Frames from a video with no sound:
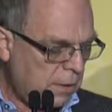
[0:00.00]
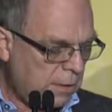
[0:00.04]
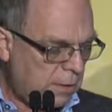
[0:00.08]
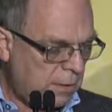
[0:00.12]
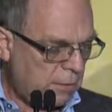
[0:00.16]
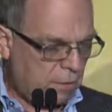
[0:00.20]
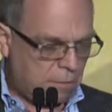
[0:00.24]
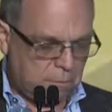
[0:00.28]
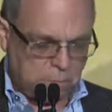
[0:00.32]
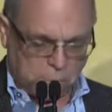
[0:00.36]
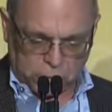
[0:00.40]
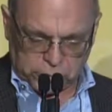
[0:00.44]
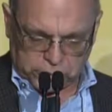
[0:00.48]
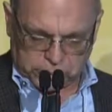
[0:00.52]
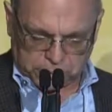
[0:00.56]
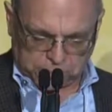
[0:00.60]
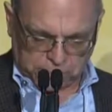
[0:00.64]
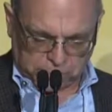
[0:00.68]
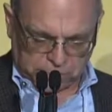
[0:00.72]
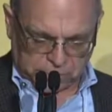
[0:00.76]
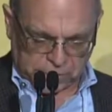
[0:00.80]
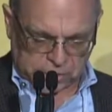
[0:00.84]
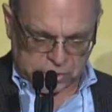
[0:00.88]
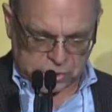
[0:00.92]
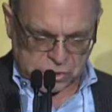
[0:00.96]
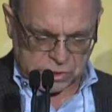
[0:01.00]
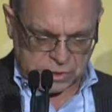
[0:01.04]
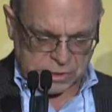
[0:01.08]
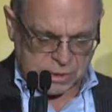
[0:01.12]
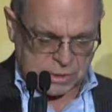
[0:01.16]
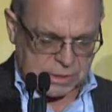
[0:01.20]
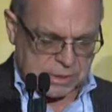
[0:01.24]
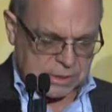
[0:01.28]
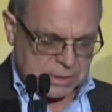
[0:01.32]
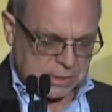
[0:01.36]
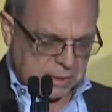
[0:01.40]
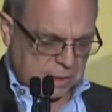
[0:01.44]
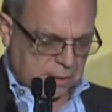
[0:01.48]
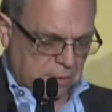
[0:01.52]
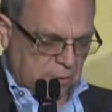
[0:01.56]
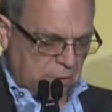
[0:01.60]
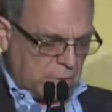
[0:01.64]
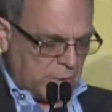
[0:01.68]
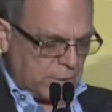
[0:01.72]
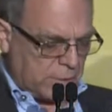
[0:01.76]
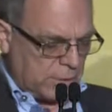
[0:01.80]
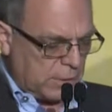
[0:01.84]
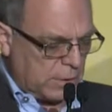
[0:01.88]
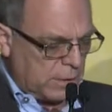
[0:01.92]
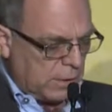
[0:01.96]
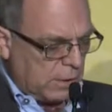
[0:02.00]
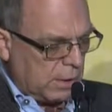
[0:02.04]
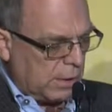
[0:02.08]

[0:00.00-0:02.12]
There are multiple functions in the tower,